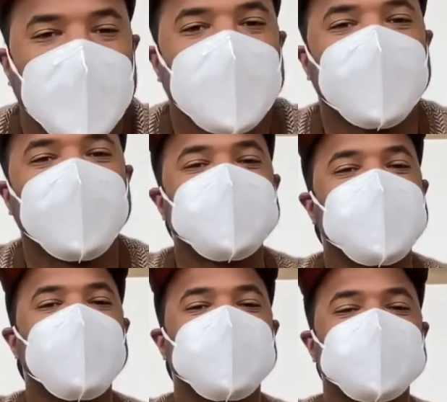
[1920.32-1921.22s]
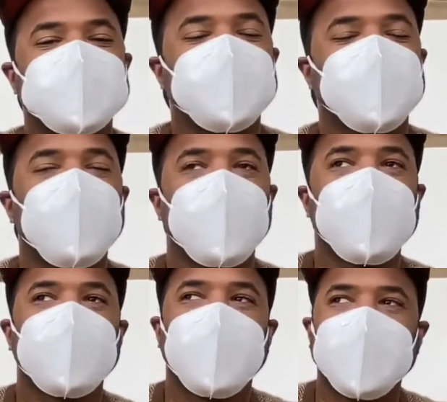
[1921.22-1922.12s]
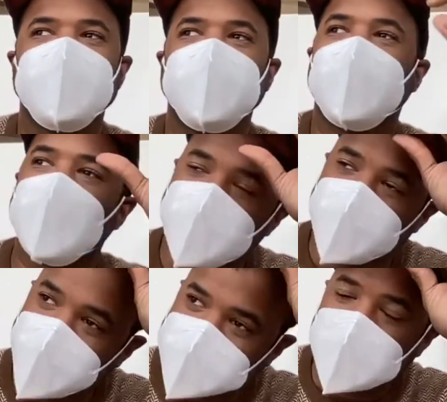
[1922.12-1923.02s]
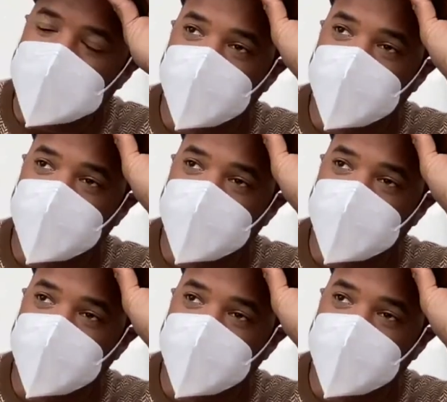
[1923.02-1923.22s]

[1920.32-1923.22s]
Valency, your work reminded me of these kind